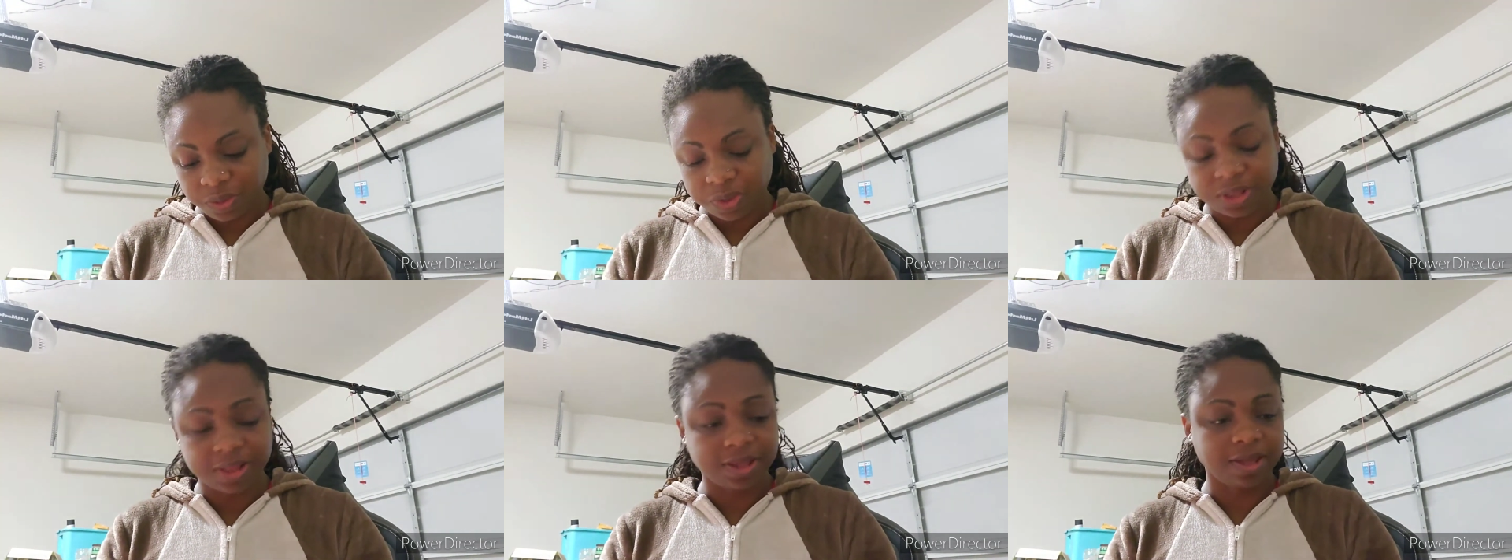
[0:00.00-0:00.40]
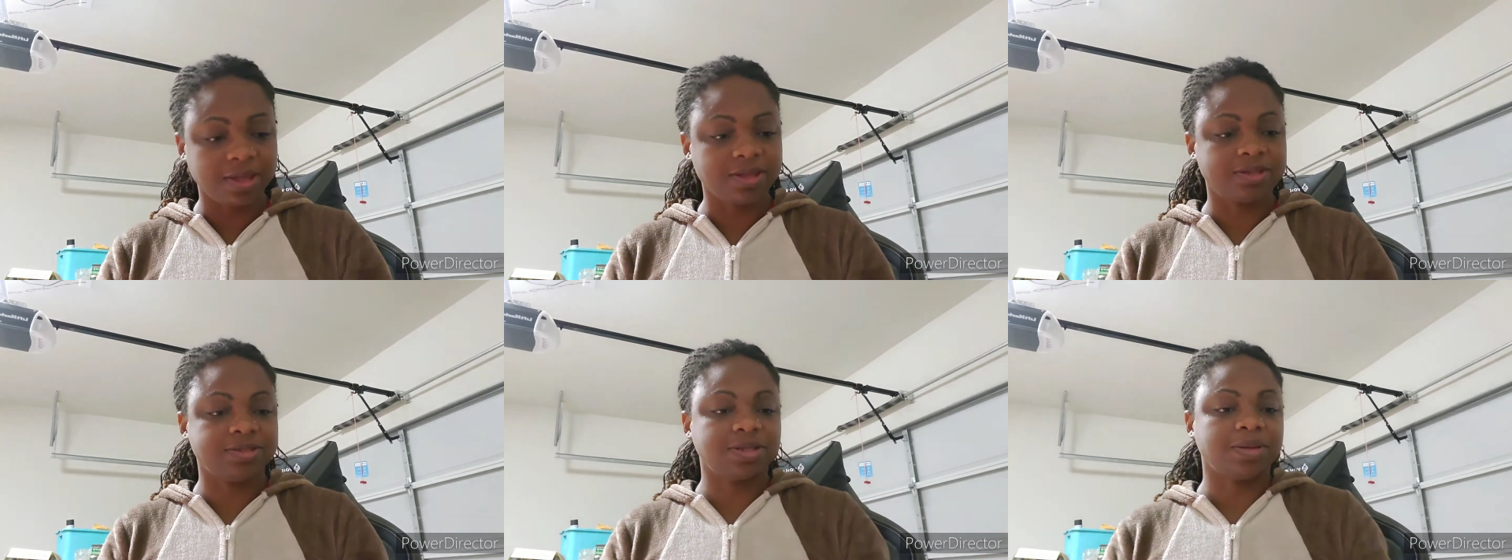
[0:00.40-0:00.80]
with
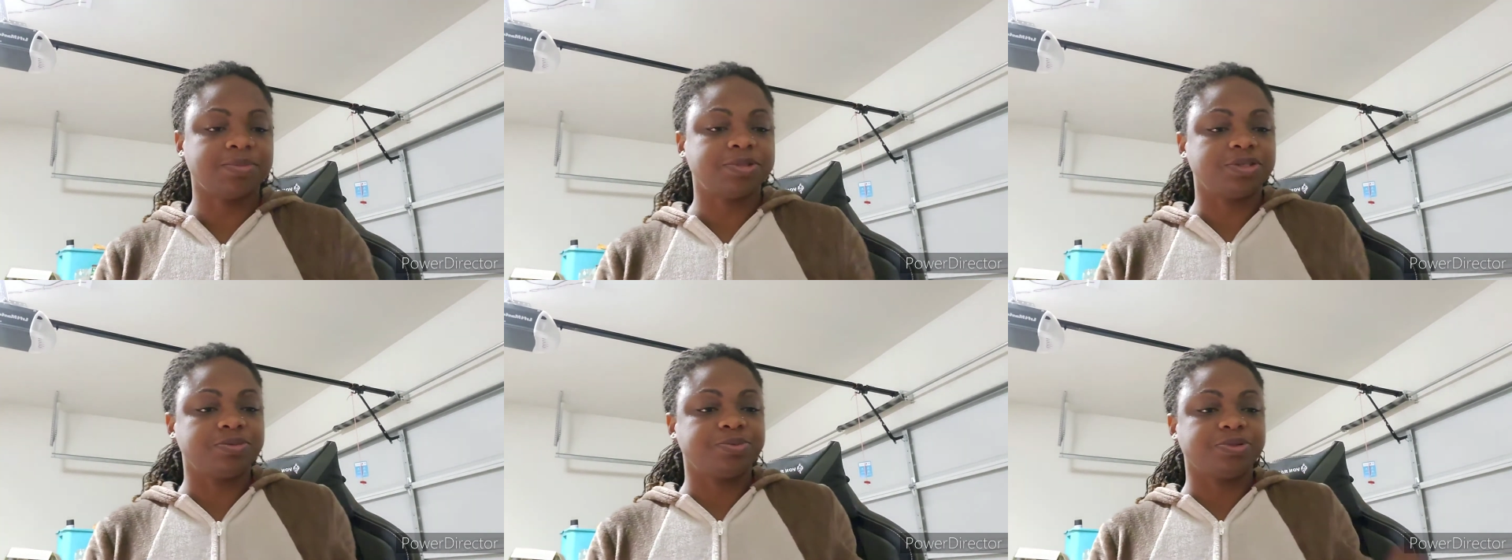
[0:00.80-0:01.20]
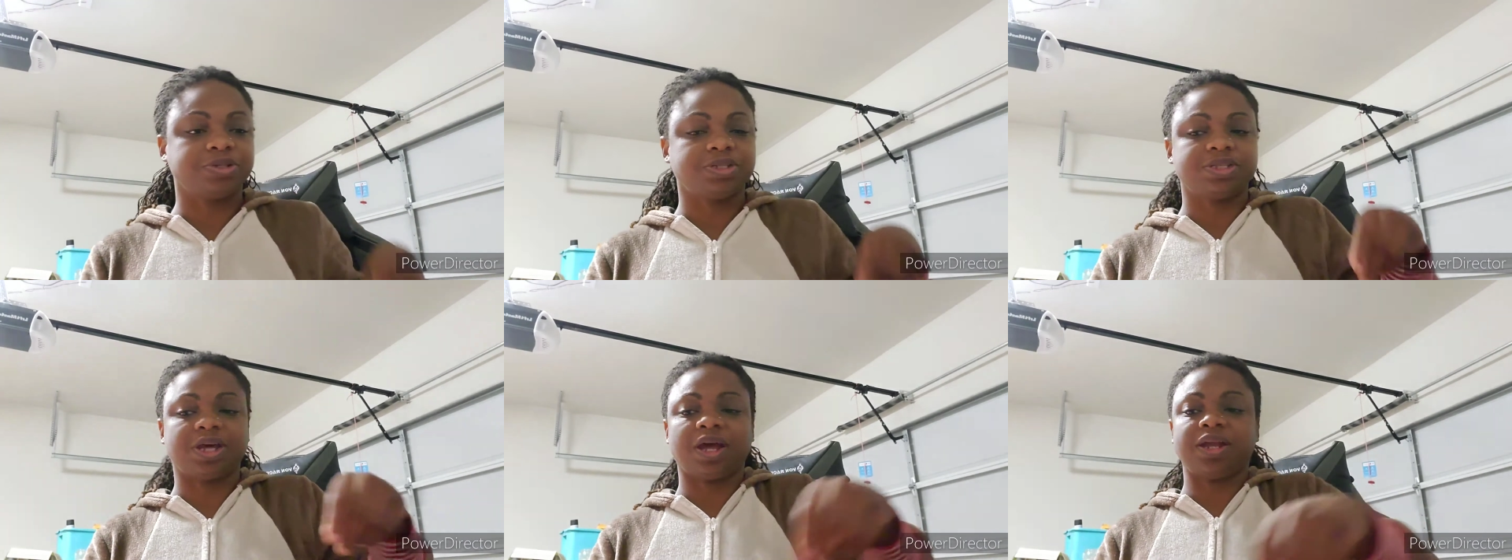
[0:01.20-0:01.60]
these. I'm super
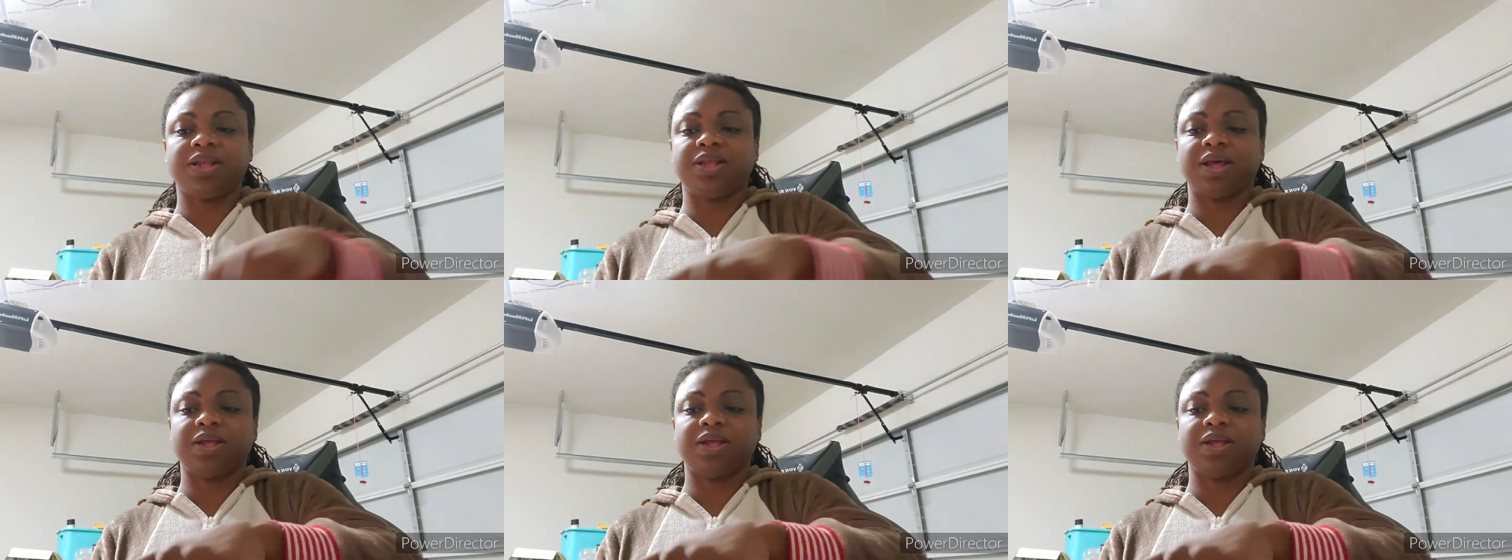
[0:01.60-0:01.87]
excited.